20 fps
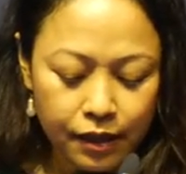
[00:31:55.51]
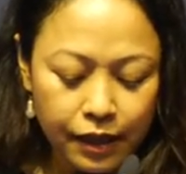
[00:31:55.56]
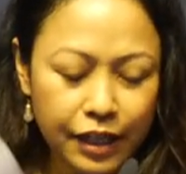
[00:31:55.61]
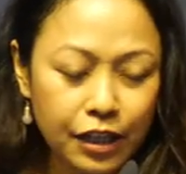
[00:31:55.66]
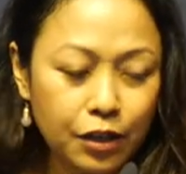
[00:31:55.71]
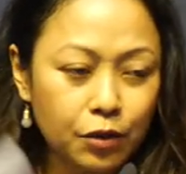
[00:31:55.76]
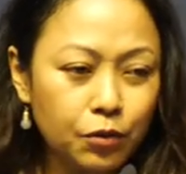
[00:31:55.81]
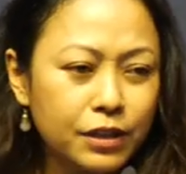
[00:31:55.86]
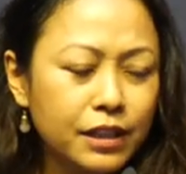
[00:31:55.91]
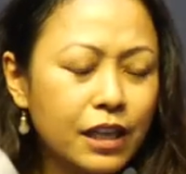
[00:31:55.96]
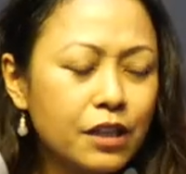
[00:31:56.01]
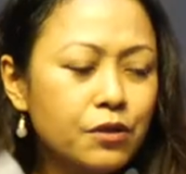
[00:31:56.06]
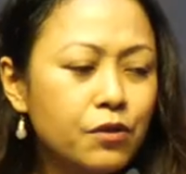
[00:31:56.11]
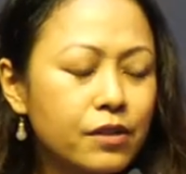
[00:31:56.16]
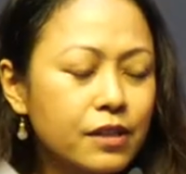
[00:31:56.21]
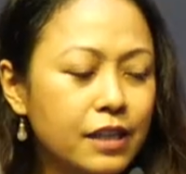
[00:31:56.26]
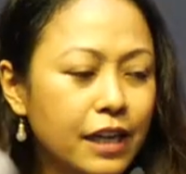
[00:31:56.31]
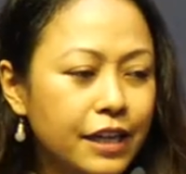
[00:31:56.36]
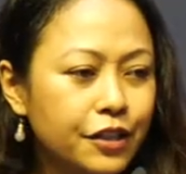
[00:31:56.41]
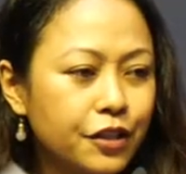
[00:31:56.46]
In Lotha
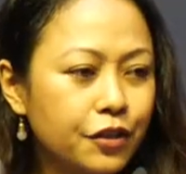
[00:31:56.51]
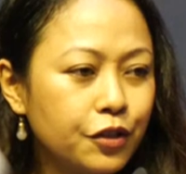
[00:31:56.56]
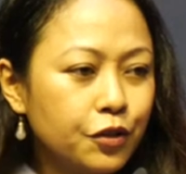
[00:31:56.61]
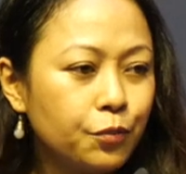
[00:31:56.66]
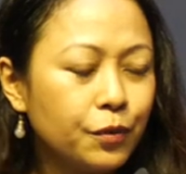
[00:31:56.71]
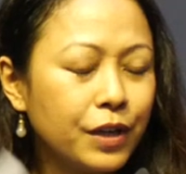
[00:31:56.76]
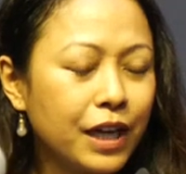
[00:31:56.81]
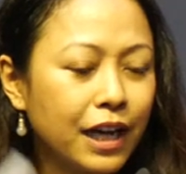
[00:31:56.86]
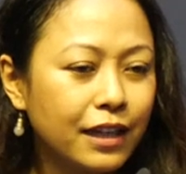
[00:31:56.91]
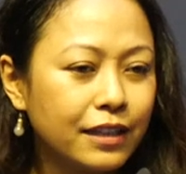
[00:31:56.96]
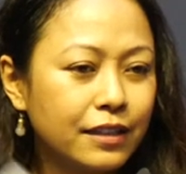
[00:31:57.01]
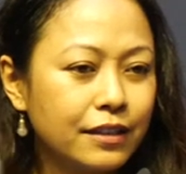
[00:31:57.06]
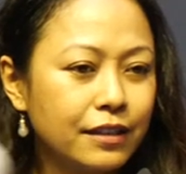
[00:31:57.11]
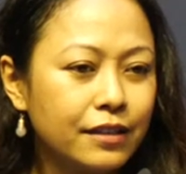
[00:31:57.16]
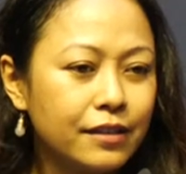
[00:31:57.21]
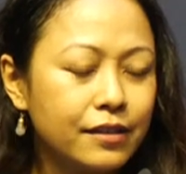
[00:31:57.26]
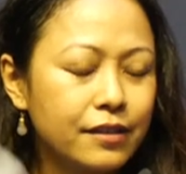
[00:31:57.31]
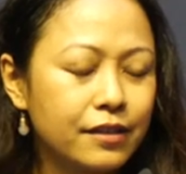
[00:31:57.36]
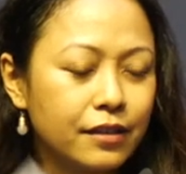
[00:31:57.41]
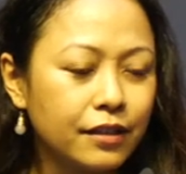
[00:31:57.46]
society, we had
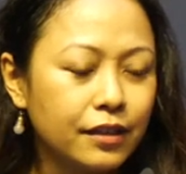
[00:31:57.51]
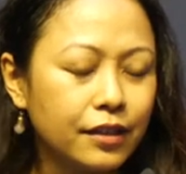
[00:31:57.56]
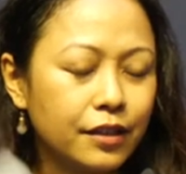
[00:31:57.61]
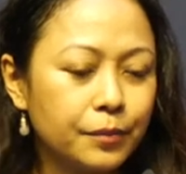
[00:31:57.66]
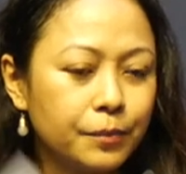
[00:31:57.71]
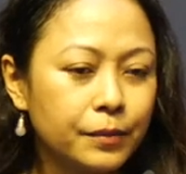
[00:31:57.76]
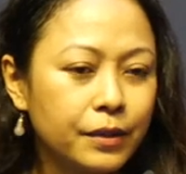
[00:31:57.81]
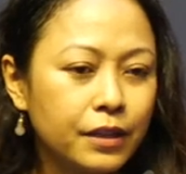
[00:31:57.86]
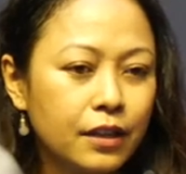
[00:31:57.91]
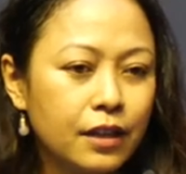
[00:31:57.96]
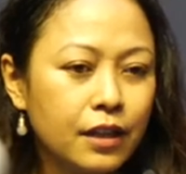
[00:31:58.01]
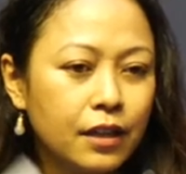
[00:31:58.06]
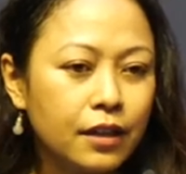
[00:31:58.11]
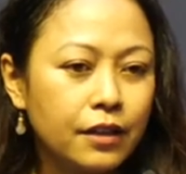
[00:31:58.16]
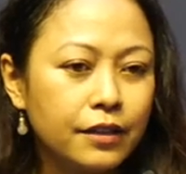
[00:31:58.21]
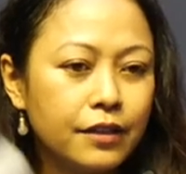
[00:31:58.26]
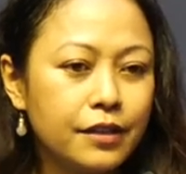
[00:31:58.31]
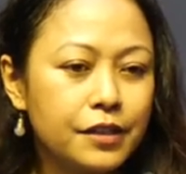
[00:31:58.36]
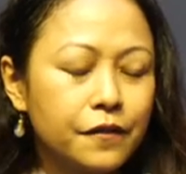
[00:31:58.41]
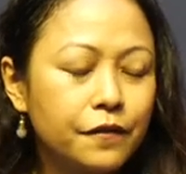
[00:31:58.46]
this
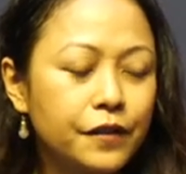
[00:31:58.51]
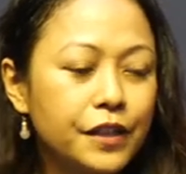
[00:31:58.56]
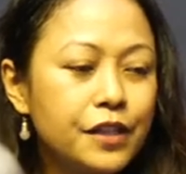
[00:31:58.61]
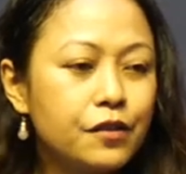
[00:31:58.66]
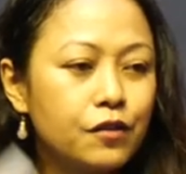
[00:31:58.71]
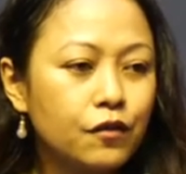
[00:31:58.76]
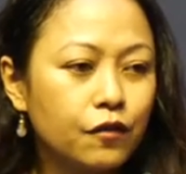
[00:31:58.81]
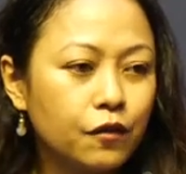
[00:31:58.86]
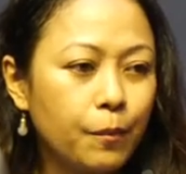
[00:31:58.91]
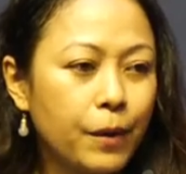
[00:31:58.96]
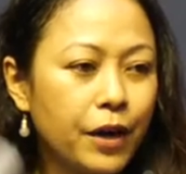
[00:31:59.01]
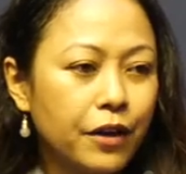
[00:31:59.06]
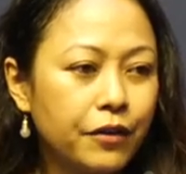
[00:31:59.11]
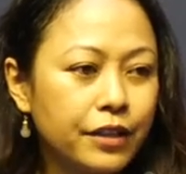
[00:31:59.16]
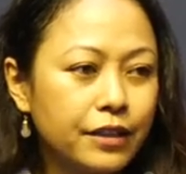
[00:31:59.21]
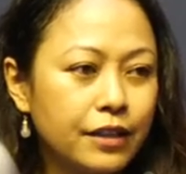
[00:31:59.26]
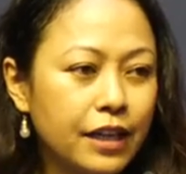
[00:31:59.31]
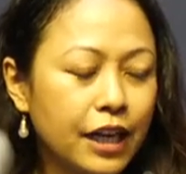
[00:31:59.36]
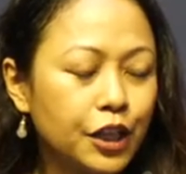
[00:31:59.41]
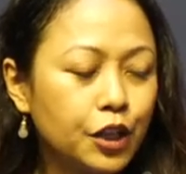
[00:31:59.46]
this feast of
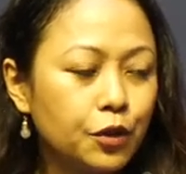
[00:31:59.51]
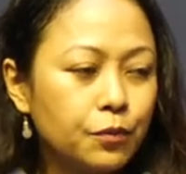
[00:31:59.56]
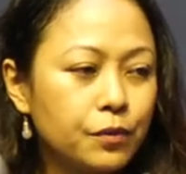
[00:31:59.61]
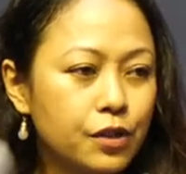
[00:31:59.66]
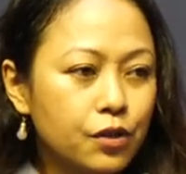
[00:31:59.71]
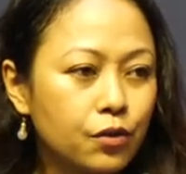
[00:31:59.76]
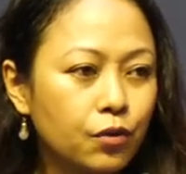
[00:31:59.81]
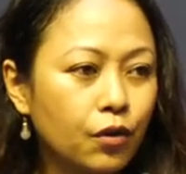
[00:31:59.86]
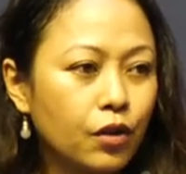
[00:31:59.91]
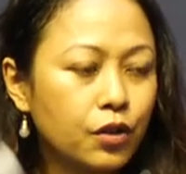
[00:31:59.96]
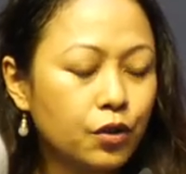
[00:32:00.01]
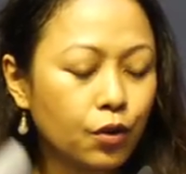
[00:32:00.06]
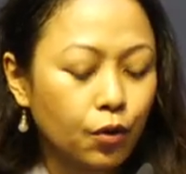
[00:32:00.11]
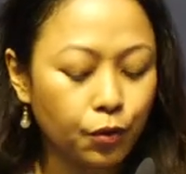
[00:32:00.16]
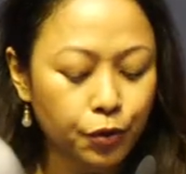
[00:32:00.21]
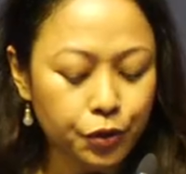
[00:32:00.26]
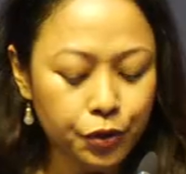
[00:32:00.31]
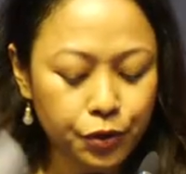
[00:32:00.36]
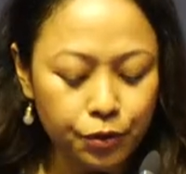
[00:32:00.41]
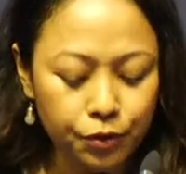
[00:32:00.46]
merit, and it was called
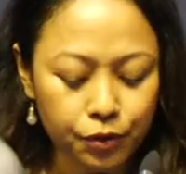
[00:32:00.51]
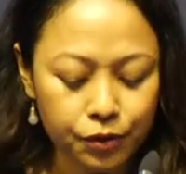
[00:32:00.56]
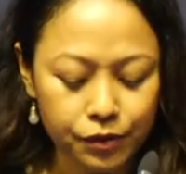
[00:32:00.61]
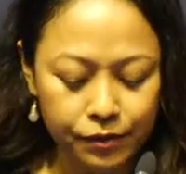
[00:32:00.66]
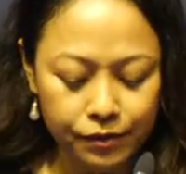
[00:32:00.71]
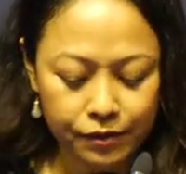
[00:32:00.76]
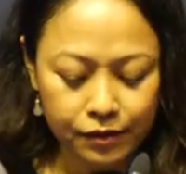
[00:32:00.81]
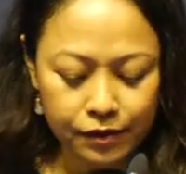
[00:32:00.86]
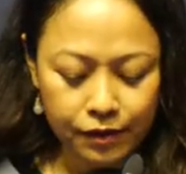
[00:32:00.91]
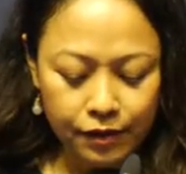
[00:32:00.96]
Osho.